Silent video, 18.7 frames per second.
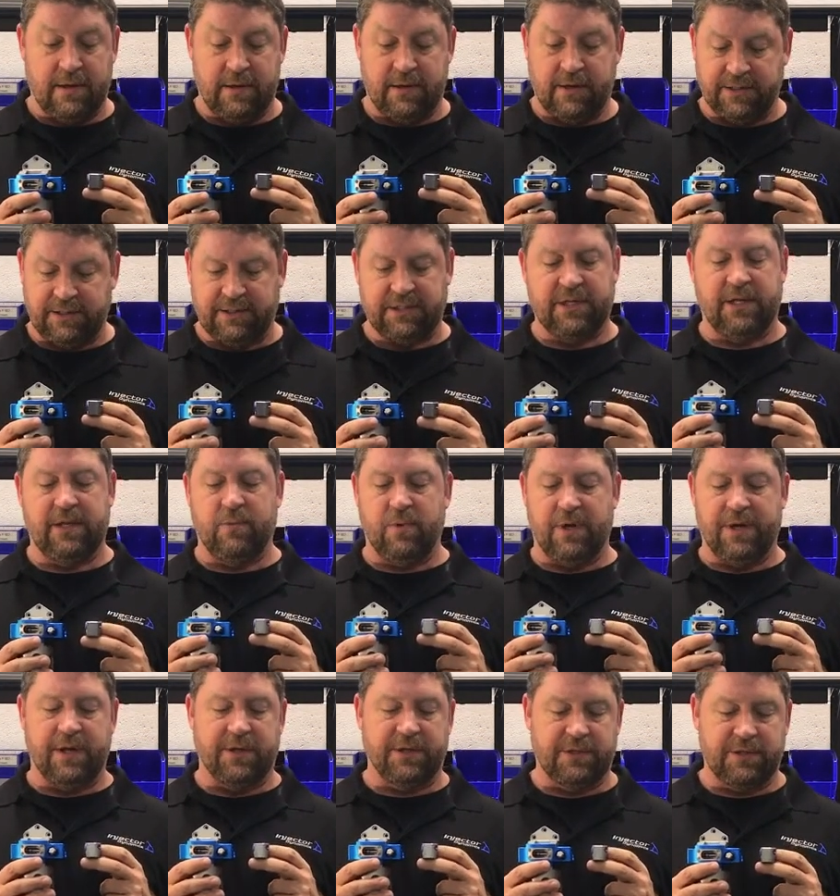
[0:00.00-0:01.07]
Let's see, what
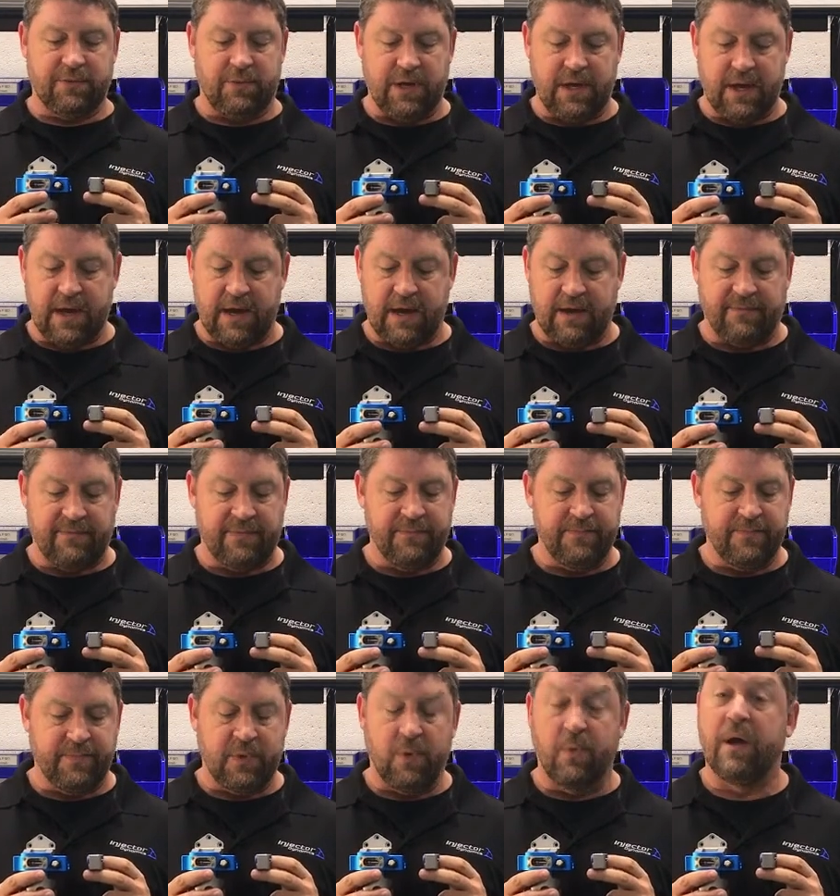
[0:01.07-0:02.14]
else do we have?
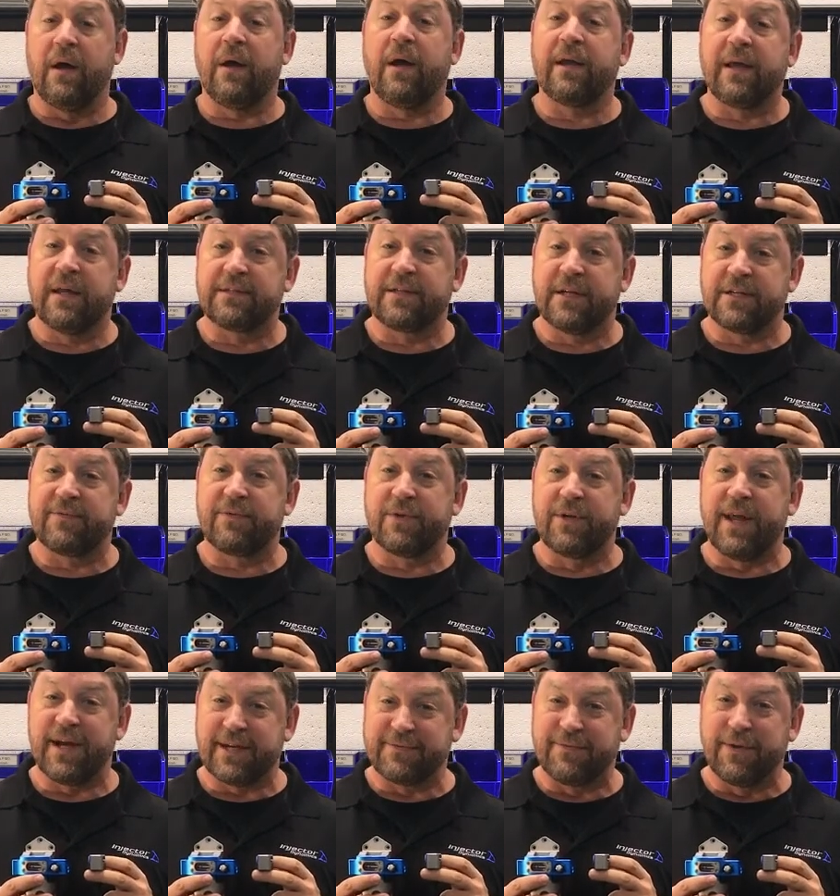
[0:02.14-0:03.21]
Well, I guess that's for the
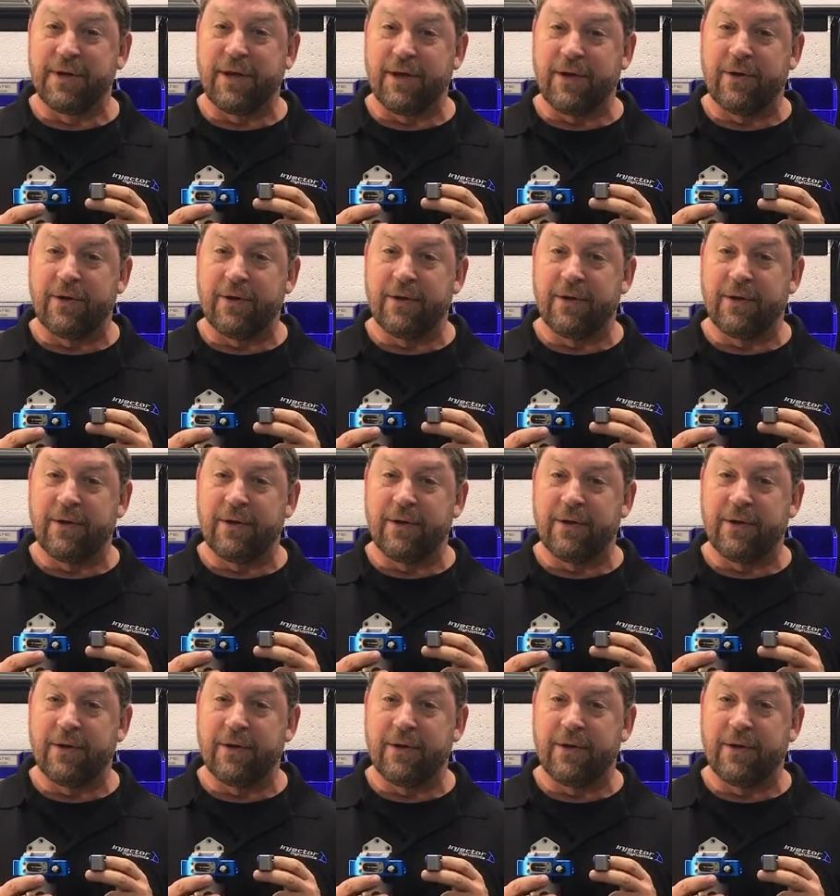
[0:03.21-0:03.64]
next video.